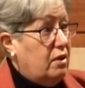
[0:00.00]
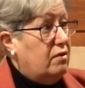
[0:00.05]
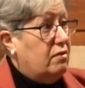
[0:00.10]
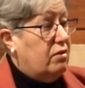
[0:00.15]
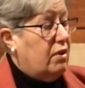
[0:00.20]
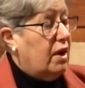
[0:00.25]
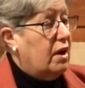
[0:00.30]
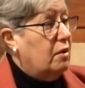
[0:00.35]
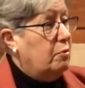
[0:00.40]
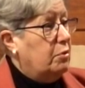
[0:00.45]

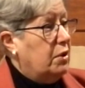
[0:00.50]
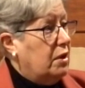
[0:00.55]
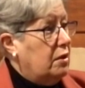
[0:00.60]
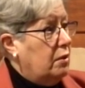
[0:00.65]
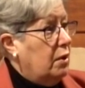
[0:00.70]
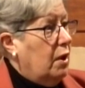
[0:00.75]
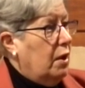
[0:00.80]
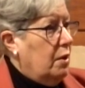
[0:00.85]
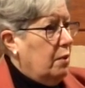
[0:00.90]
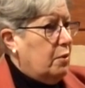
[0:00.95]
environment,
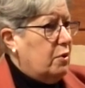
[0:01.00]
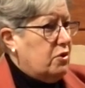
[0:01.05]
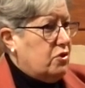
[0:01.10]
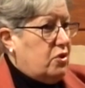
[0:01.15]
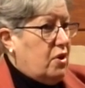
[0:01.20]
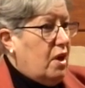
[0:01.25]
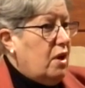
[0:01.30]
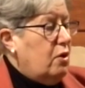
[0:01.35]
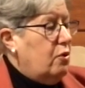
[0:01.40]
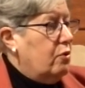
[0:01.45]
because
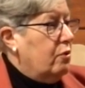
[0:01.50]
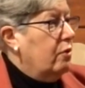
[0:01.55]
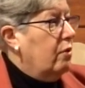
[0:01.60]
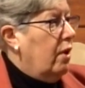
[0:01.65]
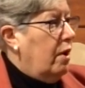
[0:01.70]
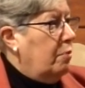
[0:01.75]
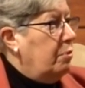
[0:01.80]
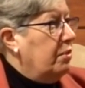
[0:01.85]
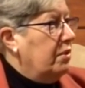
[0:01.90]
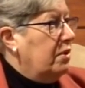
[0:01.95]
I grew
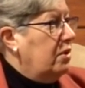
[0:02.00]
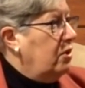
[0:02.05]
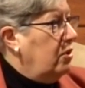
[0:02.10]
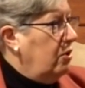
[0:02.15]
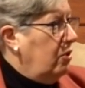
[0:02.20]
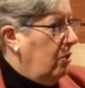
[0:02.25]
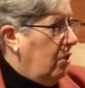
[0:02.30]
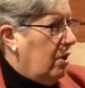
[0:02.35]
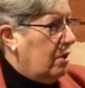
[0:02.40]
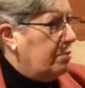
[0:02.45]
up in the New
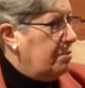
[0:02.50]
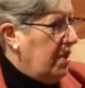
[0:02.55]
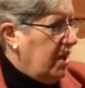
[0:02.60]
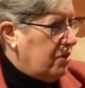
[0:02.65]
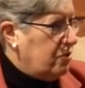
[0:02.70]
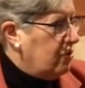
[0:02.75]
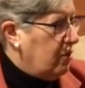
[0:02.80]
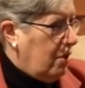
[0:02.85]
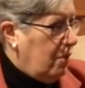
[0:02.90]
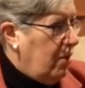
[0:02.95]
York
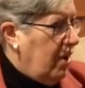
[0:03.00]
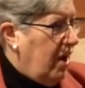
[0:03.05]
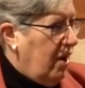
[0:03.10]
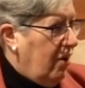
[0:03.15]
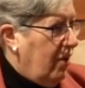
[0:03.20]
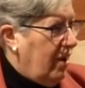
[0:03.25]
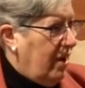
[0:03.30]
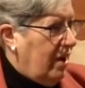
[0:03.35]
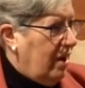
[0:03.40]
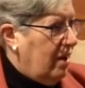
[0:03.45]
metro
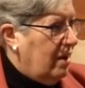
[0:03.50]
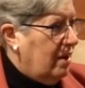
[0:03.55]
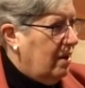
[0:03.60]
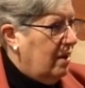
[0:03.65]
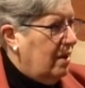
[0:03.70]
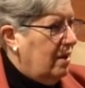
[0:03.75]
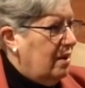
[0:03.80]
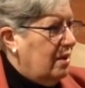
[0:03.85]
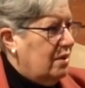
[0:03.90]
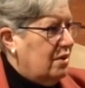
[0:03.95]
area.
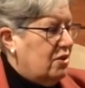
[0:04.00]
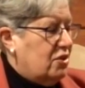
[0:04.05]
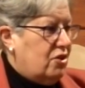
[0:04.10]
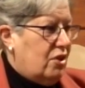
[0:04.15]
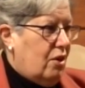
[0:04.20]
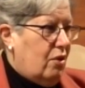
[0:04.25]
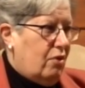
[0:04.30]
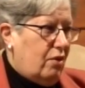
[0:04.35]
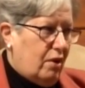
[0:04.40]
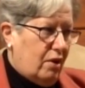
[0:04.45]
It's quite a so,
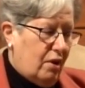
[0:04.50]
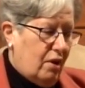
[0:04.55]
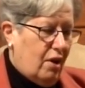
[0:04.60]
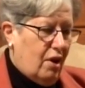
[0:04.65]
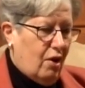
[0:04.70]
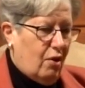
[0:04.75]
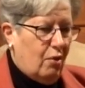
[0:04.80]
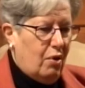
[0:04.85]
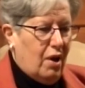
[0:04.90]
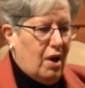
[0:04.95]
contrast. you
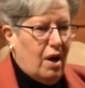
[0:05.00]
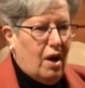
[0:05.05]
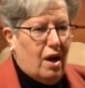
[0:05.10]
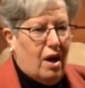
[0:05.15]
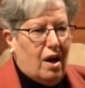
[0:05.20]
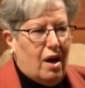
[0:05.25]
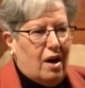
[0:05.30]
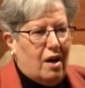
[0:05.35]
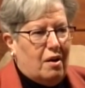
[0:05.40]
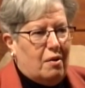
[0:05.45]
know.
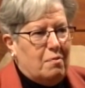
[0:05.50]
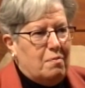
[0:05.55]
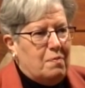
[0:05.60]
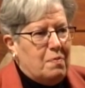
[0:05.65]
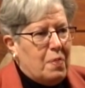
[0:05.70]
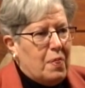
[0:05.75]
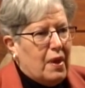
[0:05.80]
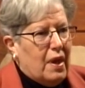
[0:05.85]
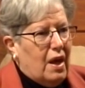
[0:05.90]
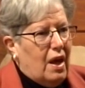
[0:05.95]
Mm-hmm. Um,
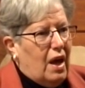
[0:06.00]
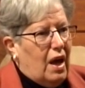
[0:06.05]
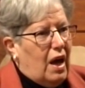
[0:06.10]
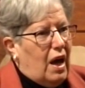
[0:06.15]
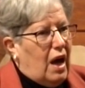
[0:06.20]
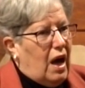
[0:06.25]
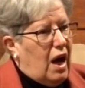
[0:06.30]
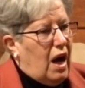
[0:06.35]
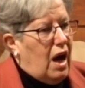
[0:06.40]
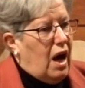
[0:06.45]

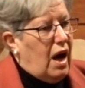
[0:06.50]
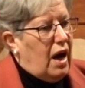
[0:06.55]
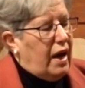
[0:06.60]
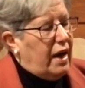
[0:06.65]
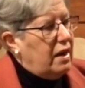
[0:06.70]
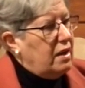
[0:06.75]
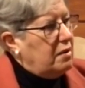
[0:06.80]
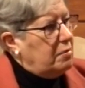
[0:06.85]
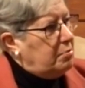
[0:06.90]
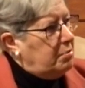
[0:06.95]

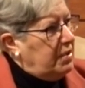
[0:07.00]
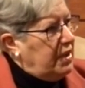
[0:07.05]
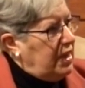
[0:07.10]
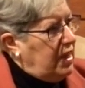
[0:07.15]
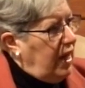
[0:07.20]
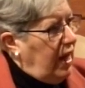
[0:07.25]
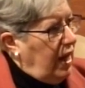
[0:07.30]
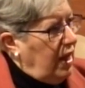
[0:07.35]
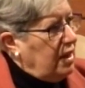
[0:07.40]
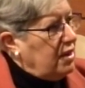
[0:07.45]
I
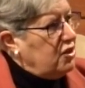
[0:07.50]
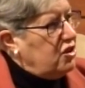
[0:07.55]
began